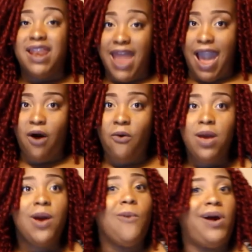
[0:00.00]
Now,
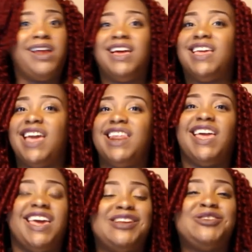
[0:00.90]
we're going to get
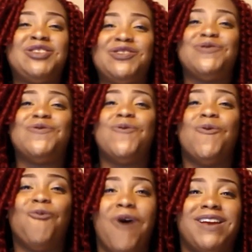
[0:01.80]
into
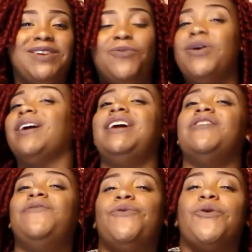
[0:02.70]
what we're
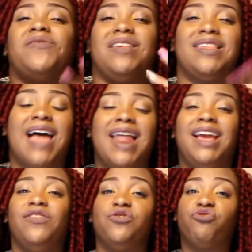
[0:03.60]
here for, the
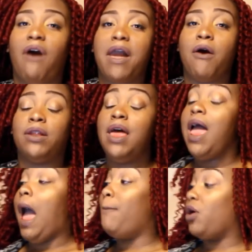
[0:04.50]
styling and the try-on.
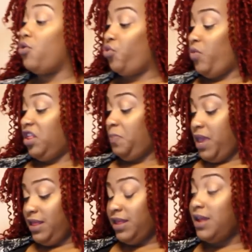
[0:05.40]
I'm going to go through these
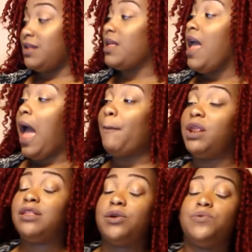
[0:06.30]
pieces. I'm
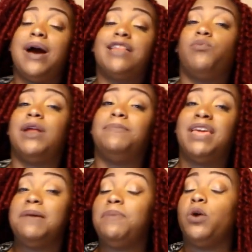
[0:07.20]
going to tell you guys what I'm
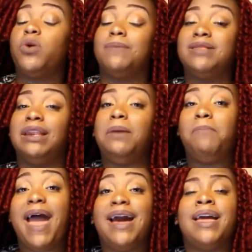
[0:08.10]
keeping, what I'm sending
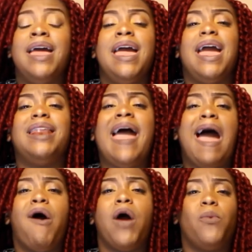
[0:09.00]
back, and
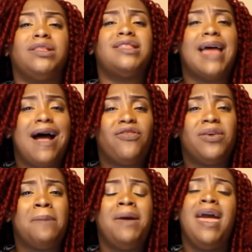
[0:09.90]
how I would style
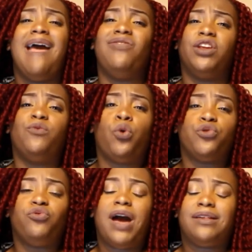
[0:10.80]
them. And then, of
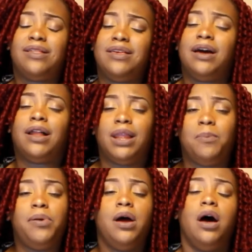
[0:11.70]
course, you guys can see a
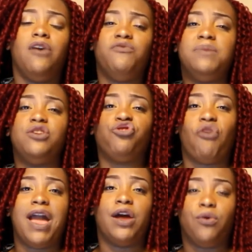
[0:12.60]
clip of me
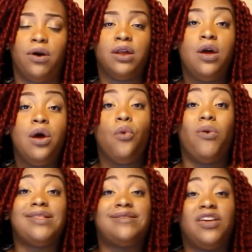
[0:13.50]
trying it on.
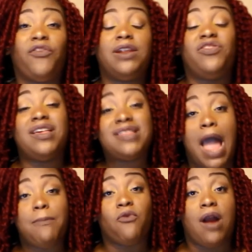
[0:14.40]
What's different this
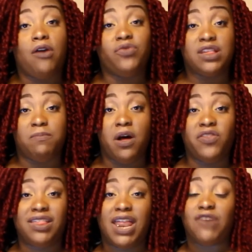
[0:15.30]
time around this
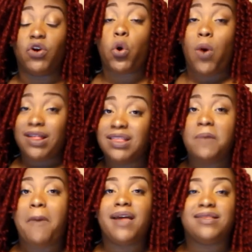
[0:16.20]
month is that I
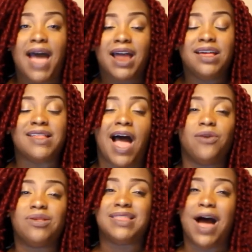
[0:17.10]
requested my stylist.
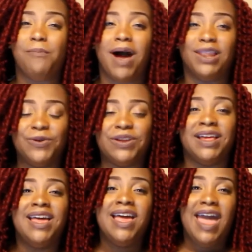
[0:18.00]
I was styled by
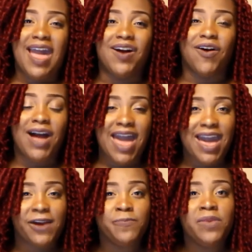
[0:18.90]
Luna. Hey, girl,
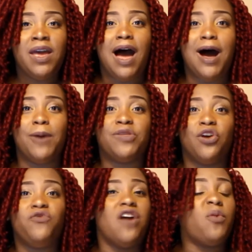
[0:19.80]
hey. Um,
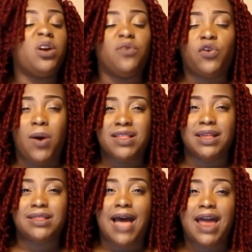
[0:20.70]
so if you ever want to request
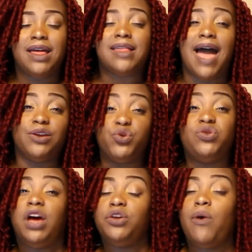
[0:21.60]
a stylist, I do
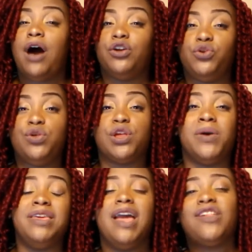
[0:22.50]
tell you how to do
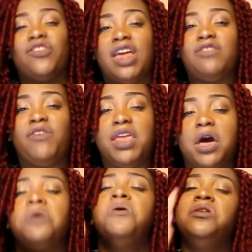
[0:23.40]
so in yesterday's
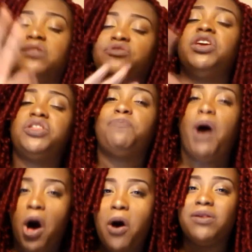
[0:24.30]
video. So just
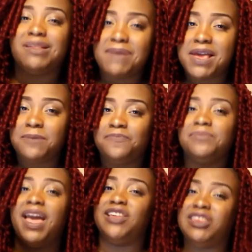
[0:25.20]
pause me
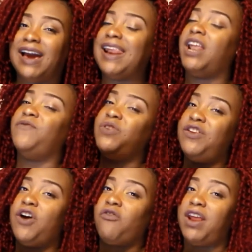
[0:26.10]
and check it out if you
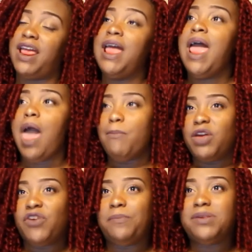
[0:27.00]
didn't already. I'm going to
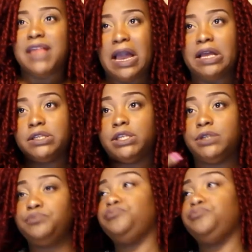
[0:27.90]
give you a couple seconds.